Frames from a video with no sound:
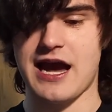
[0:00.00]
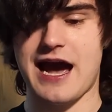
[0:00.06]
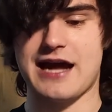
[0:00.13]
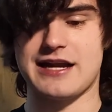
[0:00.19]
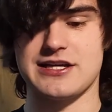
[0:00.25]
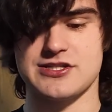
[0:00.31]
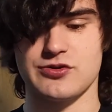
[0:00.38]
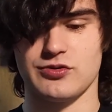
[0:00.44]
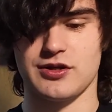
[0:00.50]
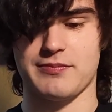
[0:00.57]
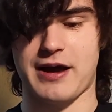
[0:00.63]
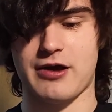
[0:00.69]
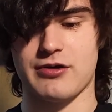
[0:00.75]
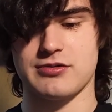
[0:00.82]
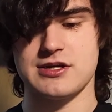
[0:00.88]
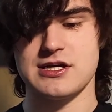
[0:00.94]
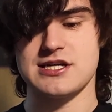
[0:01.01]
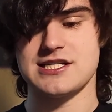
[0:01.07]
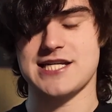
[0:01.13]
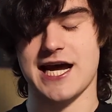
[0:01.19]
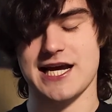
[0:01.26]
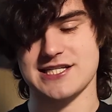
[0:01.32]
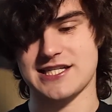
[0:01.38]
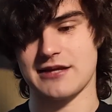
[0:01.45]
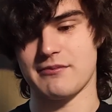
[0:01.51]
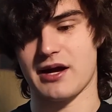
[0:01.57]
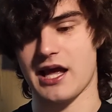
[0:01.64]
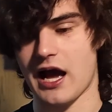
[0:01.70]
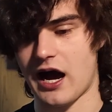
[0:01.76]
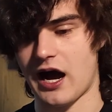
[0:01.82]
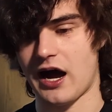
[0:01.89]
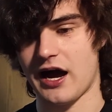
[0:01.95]
and it's all about testing
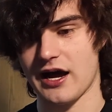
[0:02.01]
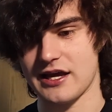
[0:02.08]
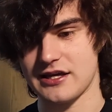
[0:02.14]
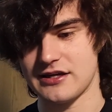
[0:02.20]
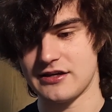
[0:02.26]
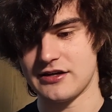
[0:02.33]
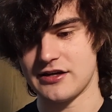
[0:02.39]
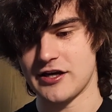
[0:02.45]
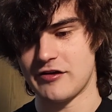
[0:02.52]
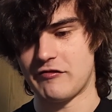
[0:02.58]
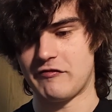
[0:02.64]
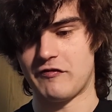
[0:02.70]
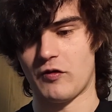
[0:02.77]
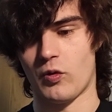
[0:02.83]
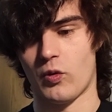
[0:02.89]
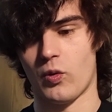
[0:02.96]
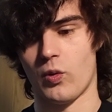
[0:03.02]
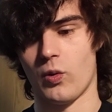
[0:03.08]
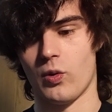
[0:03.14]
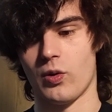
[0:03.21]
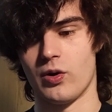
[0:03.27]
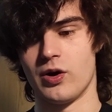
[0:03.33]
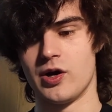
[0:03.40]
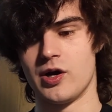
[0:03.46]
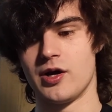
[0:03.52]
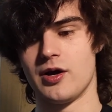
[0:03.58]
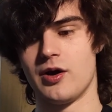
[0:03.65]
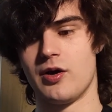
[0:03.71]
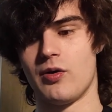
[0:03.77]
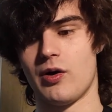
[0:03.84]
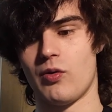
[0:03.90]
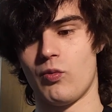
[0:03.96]
my eye for
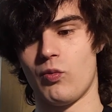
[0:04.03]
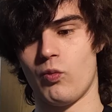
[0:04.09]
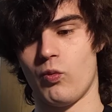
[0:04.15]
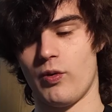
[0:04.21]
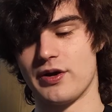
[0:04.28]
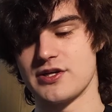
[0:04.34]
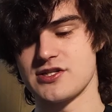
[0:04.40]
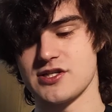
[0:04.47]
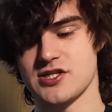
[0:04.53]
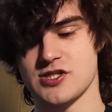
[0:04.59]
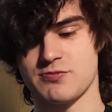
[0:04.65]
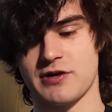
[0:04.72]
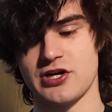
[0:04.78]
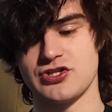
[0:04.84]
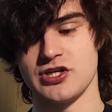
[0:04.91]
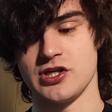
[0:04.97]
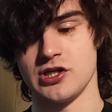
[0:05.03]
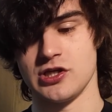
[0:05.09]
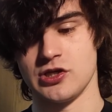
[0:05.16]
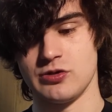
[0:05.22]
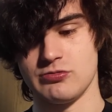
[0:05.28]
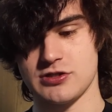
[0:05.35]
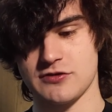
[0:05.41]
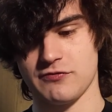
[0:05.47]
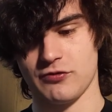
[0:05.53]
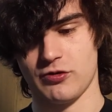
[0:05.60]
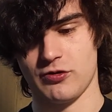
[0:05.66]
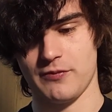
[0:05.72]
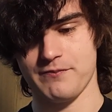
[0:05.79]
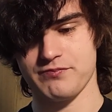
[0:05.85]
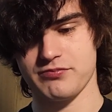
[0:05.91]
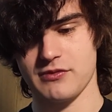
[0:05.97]
what is a spreadsheet used
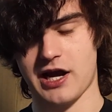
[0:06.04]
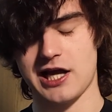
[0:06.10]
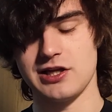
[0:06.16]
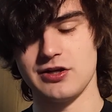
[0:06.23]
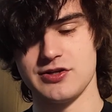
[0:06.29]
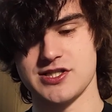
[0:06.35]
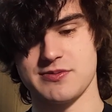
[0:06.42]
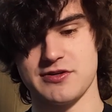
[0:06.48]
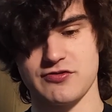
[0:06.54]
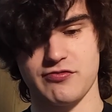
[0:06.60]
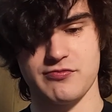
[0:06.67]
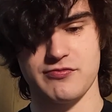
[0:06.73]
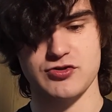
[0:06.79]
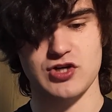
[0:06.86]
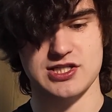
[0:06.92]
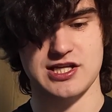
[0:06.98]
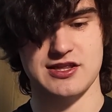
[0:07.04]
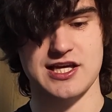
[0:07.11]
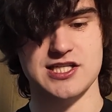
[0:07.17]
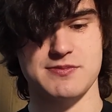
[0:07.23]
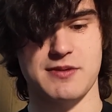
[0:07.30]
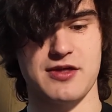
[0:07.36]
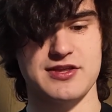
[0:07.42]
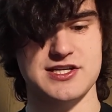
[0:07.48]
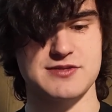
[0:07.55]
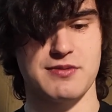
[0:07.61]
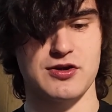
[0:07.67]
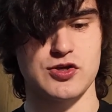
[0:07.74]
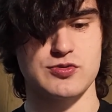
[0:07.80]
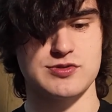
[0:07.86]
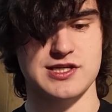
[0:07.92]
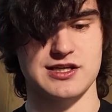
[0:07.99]
for. I learned some interesting things about this,
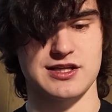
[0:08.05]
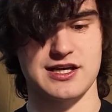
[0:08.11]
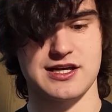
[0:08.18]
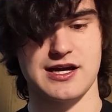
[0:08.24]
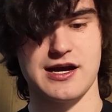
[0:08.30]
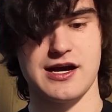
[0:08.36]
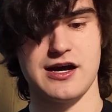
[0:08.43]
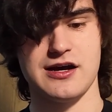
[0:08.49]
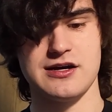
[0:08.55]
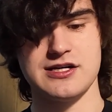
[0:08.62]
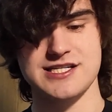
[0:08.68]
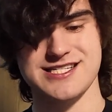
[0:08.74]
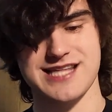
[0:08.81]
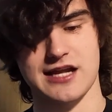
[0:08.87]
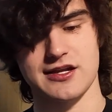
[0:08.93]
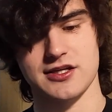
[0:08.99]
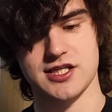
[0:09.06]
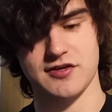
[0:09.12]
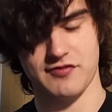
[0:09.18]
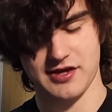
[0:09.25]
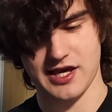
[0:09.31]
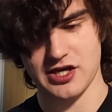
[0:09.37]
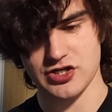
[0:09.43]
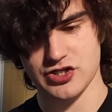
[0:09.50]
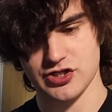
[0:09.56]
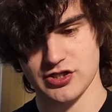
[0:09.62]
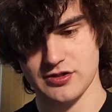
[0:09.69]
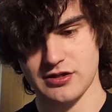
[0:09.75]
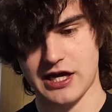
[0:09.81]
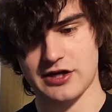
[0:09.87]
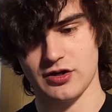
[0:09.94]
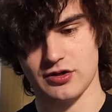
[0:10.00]
about using like a standard
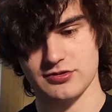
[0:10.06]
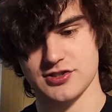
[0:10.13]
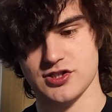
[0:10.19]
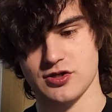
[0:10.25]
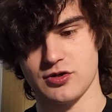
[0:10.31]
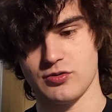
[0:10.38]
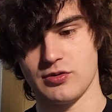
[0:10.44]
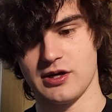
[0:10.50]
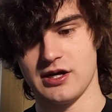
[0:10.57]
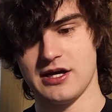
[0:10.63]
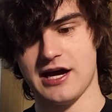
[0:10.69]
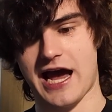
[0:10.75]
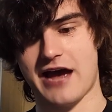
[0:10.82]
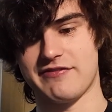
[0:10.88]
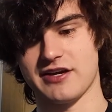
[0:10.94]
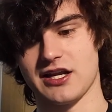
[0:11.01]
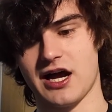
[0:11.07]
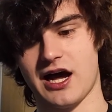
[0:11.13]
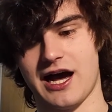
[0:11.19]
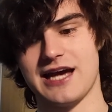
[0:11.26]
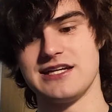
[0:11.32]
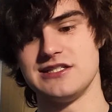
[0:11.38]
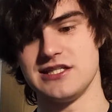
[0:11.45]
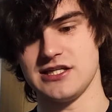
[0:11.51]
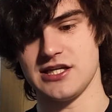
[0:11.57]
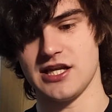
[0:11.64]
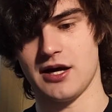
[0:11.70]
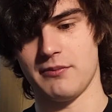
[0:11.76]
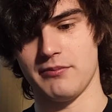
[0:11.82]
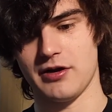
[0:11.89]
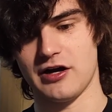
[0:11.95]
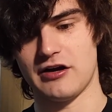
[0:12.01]
deviation and also having an ID
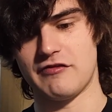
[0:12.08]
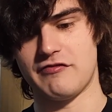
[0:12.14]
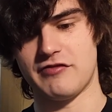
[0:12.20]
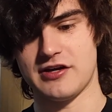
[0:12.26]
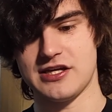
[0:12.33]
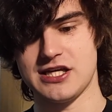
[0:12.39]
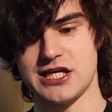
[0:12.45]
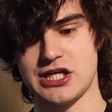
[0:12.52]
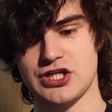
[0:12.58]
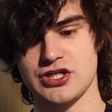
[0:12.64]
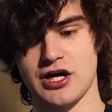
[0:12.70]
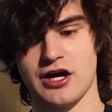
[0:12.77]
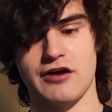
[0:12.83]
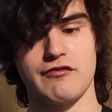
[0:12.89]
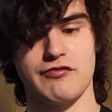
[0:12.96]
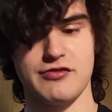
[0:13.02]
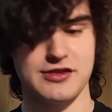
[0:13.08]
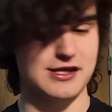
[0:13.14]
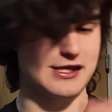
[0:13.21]
number for each of